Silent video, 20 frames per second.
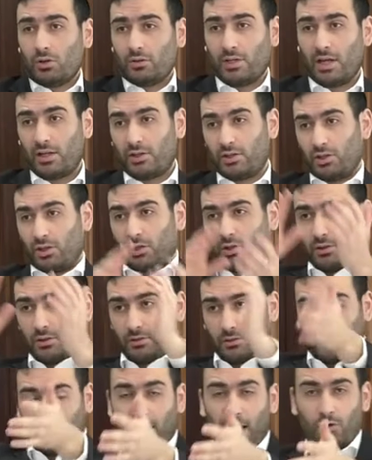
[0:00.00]
that you're
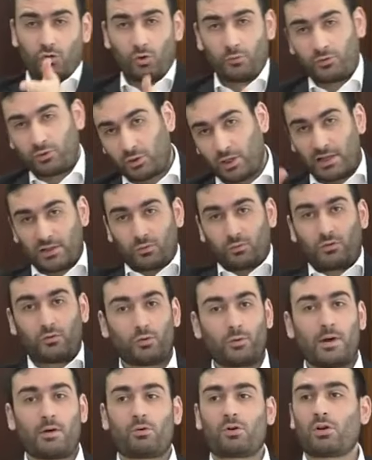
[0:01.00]
in that room, so that's the
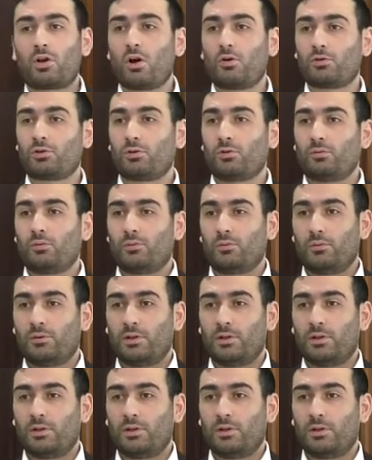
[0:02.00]
room I would have go to.